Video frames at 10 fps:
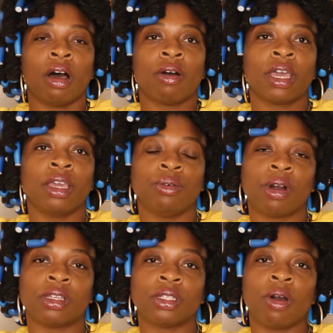Okay, you
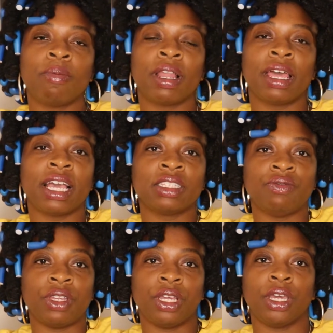all, so in my last
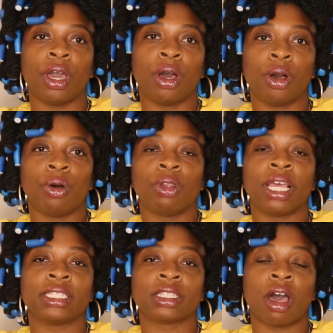video,
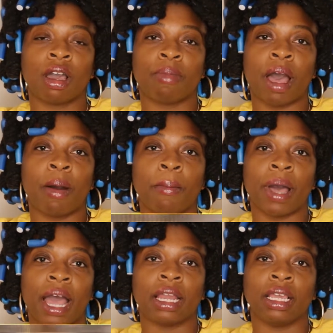let's talk about
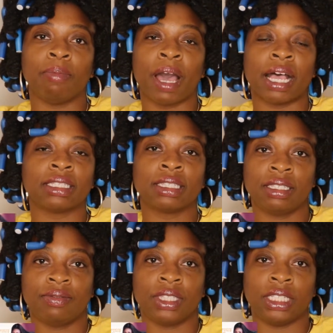body
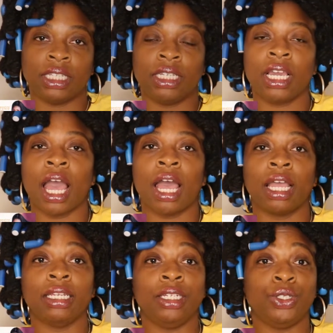positivity.
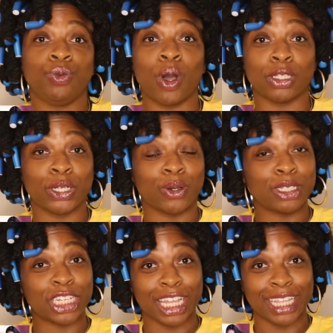I need you all to go
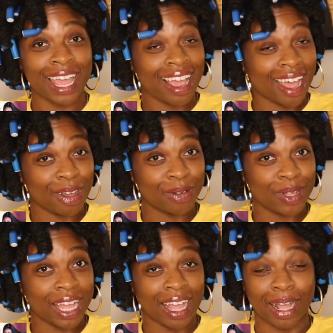check that out.
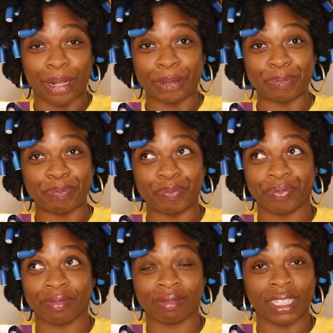
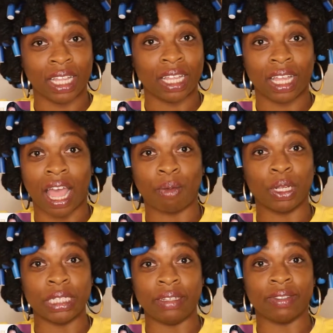I
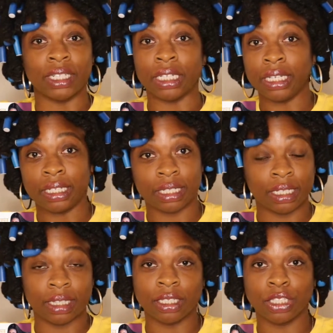will leave the link
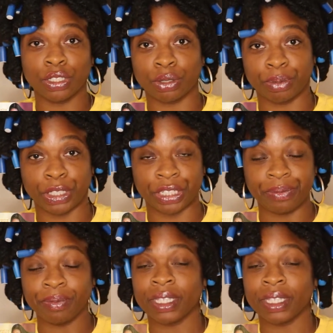in the description,